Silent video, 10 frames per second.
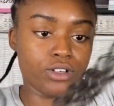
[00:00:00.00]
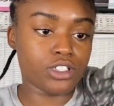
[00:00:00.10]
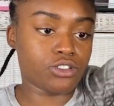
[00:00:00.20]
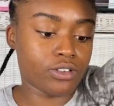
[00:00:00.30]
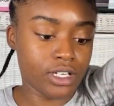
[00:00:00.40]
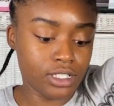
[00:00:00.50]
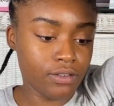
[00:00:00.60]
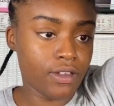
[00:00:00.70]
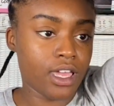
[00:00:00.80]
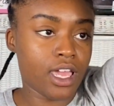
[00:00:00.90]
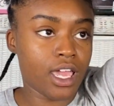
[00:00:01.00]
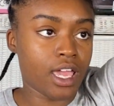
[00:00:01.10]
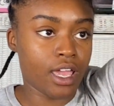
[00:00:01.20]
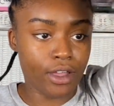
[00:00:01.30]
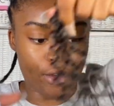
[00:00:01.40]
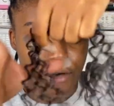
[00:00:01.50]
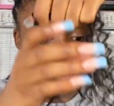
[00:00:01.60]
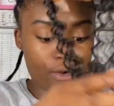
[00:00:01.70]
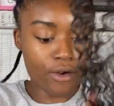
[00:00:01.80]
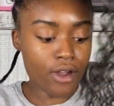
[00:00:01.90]
strands of
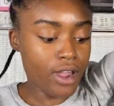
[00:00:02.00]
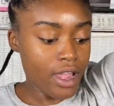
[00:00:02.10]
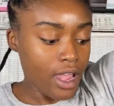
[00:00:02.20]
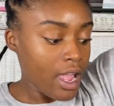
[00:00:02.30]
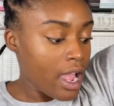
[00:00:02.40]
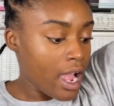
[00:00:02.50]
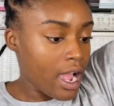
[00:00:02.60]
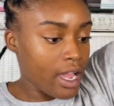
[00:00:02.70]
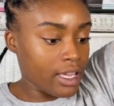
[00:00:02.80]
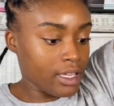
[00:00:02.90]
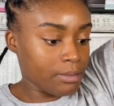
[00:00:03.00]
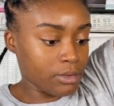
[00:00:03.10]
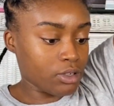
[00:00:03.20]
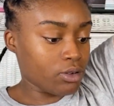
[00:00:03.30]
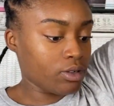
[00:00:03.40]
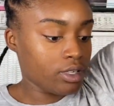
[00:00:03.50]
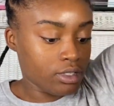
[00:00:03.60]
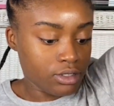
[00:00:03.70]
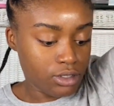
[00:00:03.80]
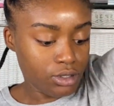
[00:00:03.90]
hair, I am going
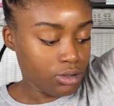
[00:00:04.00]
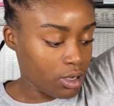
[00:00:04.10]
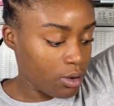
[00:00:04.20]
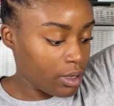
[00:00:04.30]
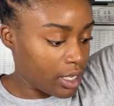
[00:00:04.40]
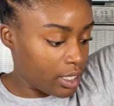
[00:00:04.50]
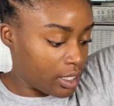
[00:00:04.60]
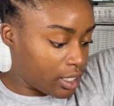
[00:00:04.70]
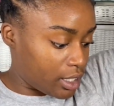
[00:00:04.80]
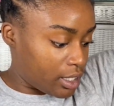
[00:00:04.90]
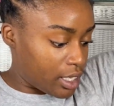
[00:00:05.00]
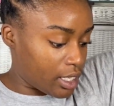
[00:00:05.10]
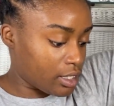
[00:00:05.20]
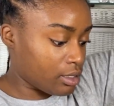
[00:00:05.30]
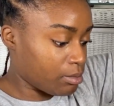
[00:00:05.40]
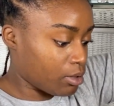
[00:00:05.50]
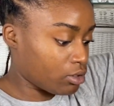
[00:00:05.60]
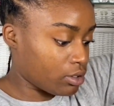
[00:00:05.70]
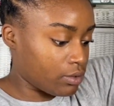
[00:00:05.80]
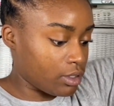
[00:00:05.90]
to go ahead and connect
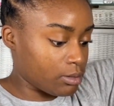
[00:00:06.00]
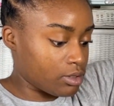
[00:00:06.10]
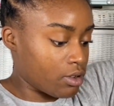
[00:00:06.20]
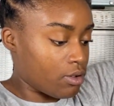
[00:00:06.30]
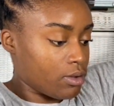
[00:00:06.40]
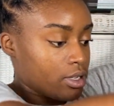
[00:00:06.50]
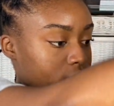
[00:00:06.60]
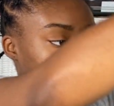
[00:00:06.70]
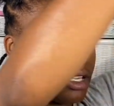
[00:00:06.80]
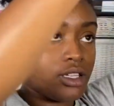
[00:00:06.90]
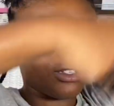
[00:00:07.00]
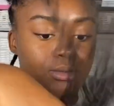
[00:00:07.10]
both of them. So here's the other